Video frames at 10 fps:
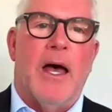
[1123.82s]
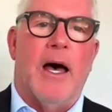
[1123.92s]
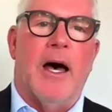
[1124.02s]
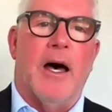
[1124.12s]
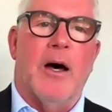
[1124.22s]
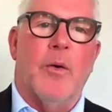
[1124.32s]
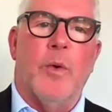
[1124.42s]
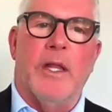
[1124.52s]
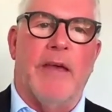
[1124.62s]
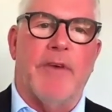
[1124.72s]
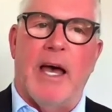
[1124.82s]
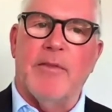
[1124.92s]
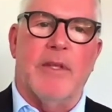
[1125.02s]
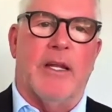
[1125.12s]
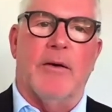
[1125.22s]
uh, when they've
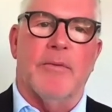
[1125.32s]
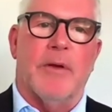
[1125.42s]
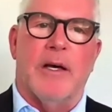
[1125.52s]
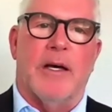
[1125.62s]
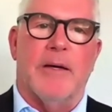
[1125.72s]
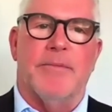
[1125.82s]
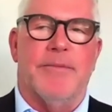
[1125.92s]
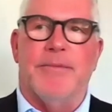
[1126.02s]
got you know uh,